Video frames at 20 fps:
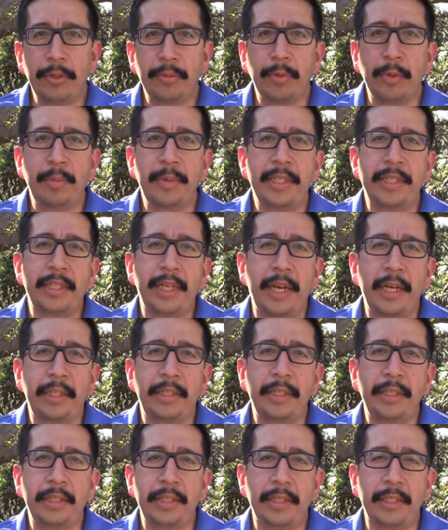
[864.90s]
is Ruben
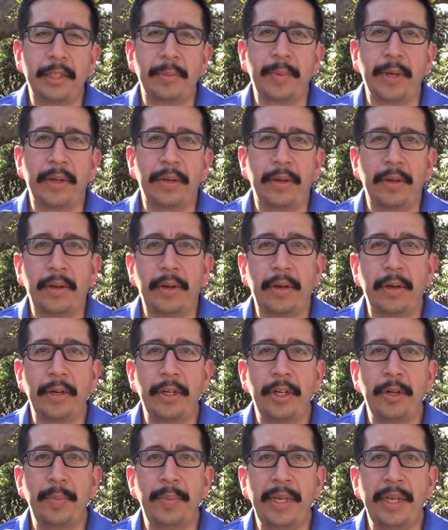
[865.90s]
Sanchez. It's spelled
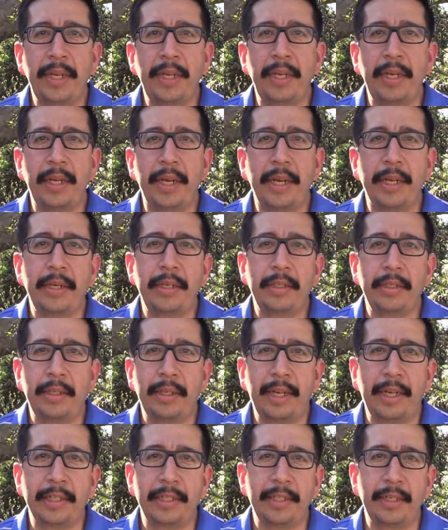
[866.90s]
R-U-B-E-N.
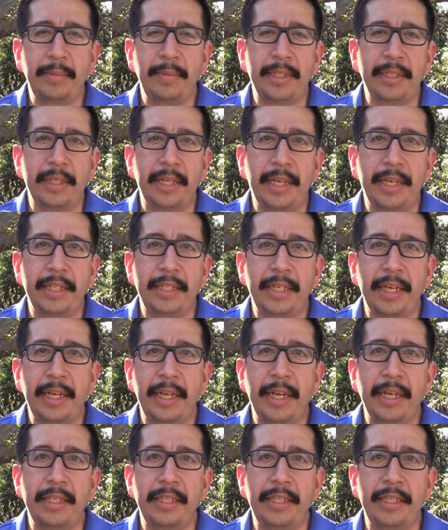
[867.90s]
Last name is
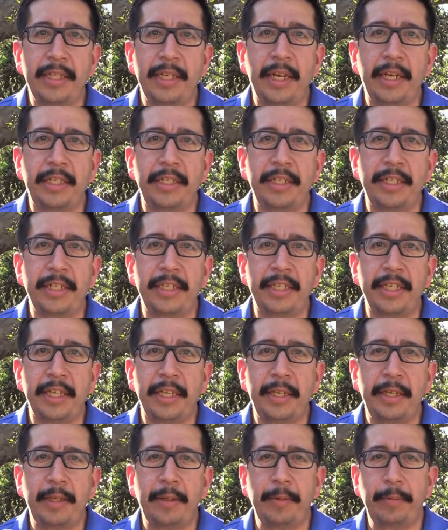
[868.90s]
S-A-N-C-H-E-Z.